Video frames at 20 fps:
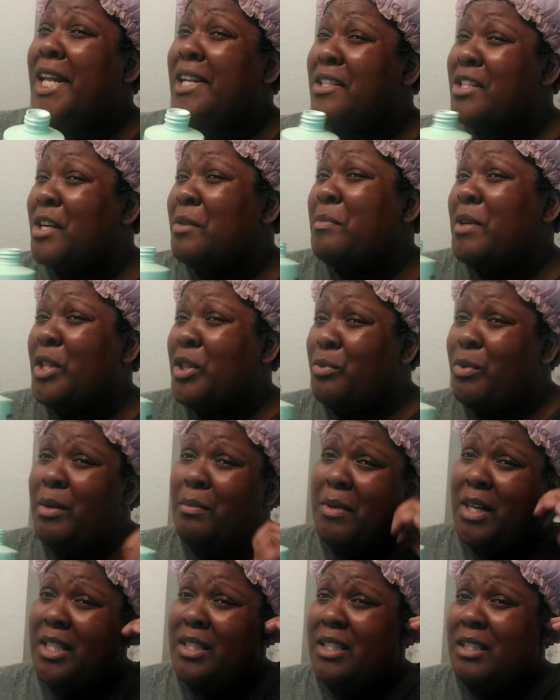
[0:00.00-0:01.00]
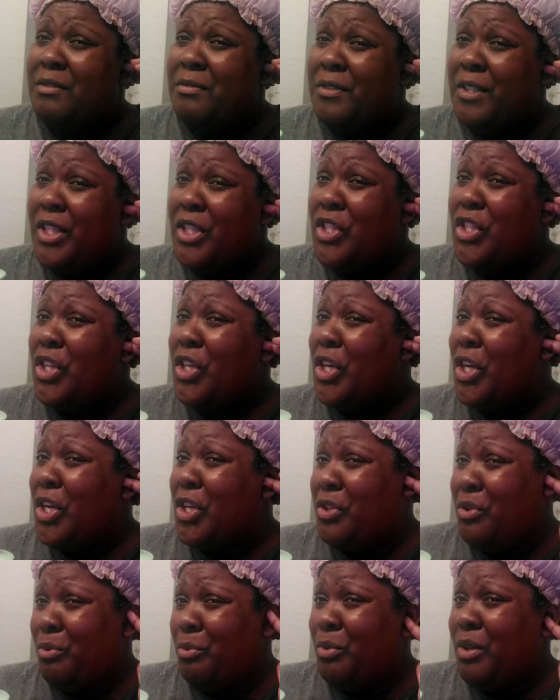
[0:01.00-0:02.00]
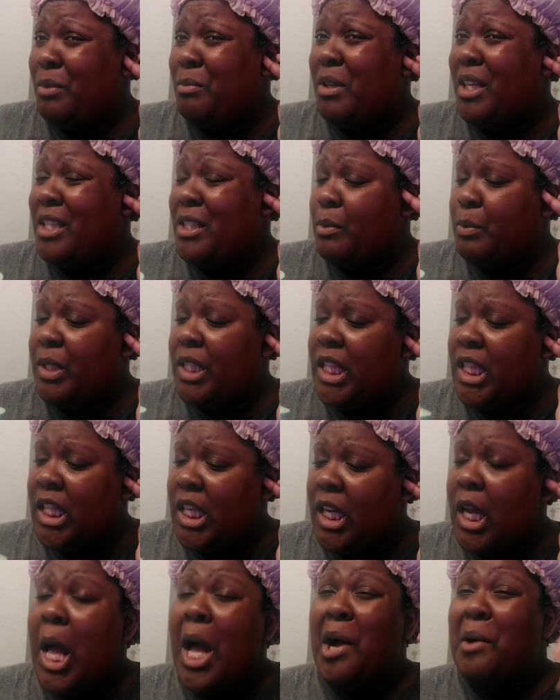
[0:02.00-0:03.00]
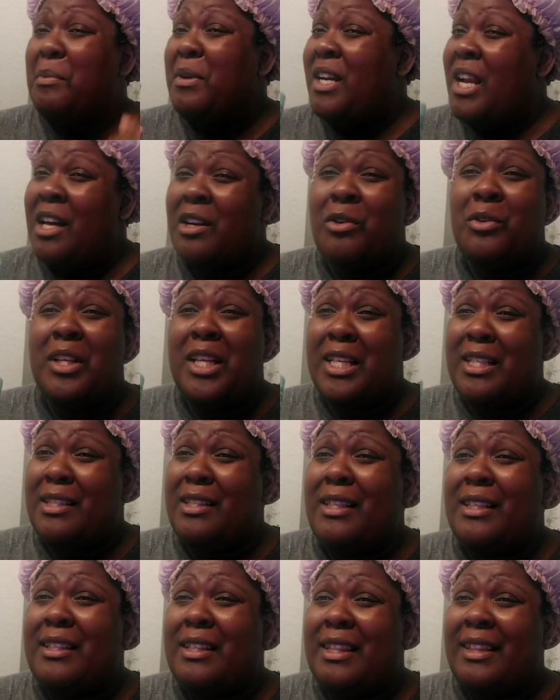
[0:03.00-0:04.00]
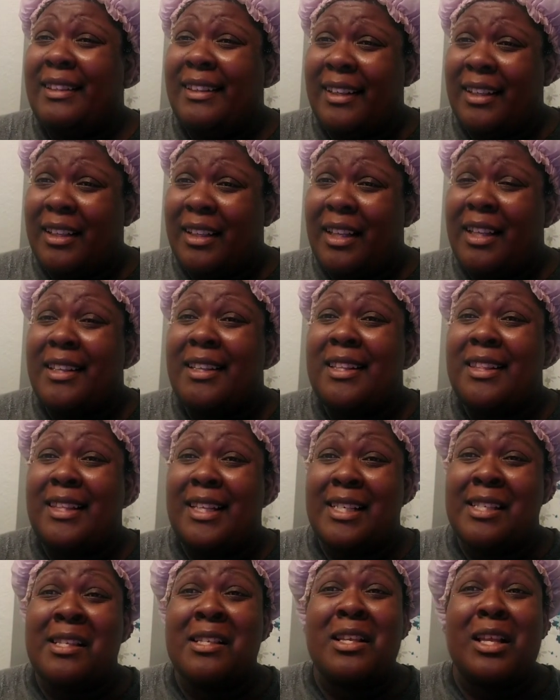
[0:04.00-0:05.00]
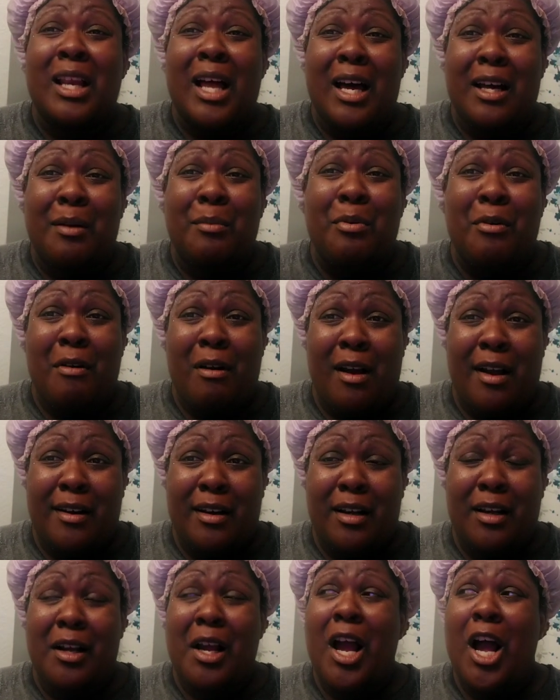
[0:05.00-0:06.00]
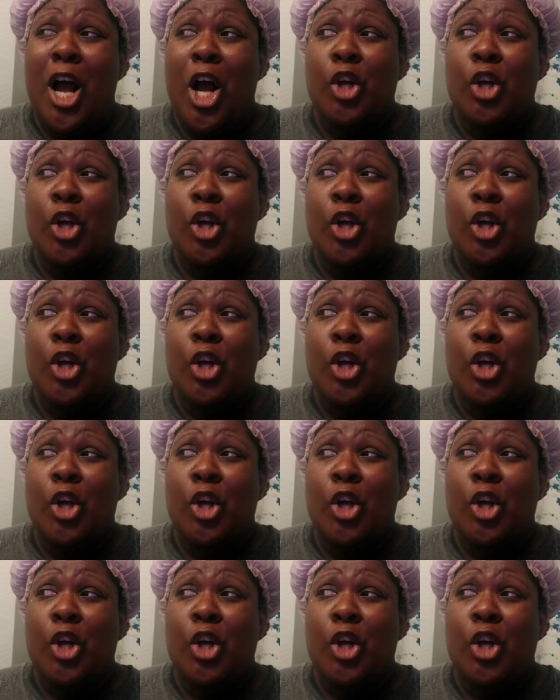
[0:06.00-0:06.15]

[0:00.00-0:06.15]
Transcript: It took me 3 months to finish the other one because it was thick. But not only is this thick, this is a lot of product.